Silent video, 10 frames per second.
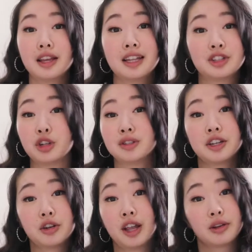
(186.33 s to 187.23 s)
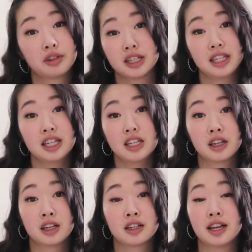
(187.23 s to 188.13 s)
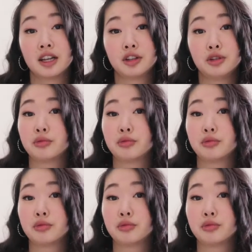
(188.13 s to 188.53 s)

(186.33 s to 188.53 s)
it shows that you're really eager and